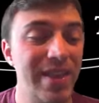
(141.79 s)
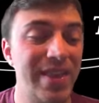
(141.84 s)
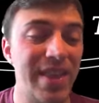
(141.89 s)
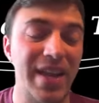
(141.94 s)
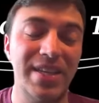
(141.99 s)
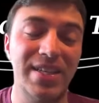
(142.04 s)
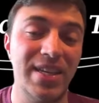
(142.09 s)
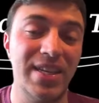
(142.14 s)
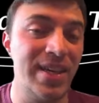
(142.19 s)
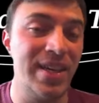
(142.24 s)

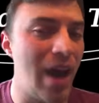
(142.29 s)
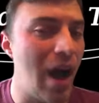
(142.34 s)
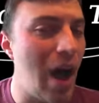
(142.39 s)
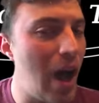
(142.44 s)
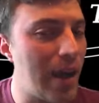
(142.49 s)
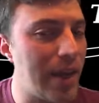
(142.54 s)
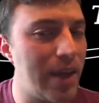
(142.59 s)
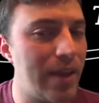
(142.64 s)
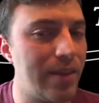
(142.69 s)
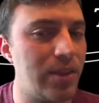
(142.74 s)
They did
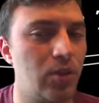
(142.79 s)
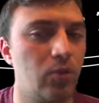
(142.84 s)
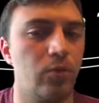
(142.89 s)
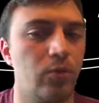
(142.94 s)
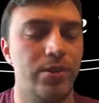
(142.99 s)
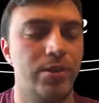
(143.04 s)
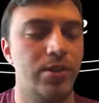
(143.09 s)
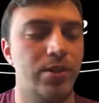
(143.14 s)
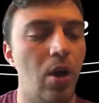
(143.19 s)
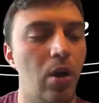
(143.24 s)
not get the
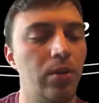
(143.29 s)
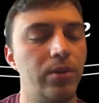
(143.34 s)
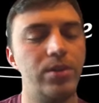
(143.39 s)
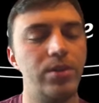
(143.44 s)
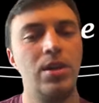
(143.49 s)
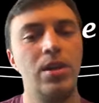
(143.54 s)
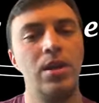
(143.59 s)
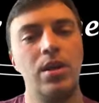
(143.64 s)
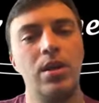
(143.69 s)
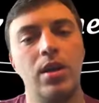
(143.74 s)
result,